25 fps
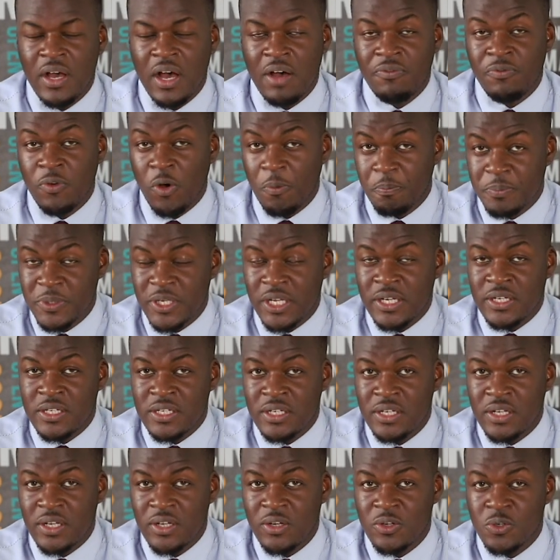have
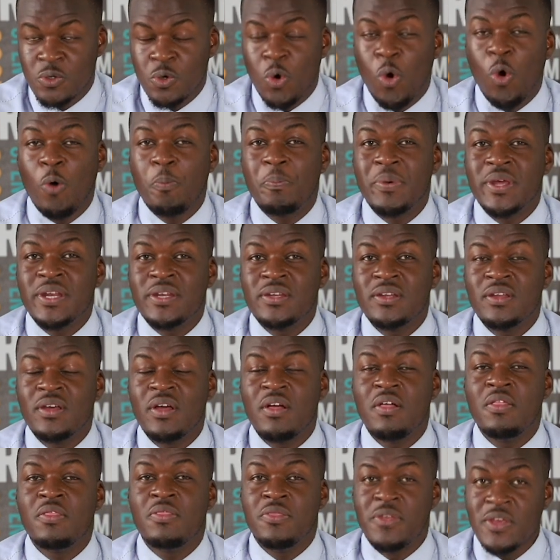opted to open